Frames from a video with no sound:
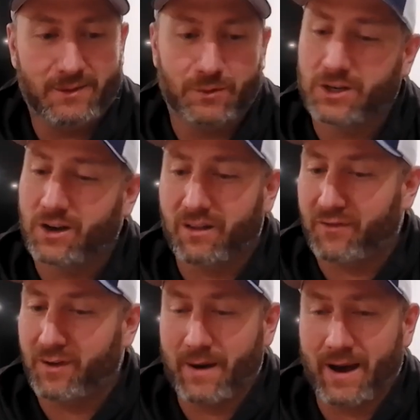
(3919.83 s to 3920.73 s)
So we took all
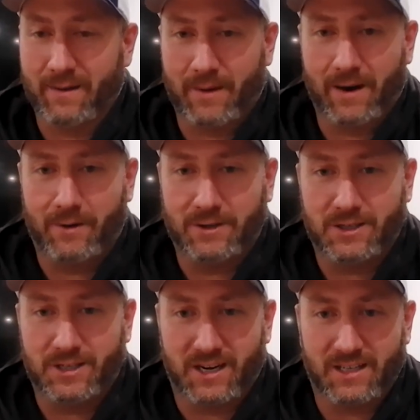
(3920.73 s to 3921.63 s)
the feedback and made a
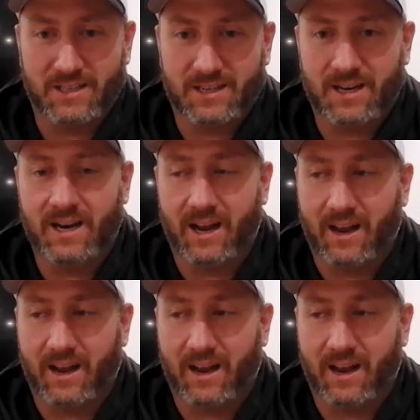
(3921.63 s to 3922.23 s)
bunch of changes, and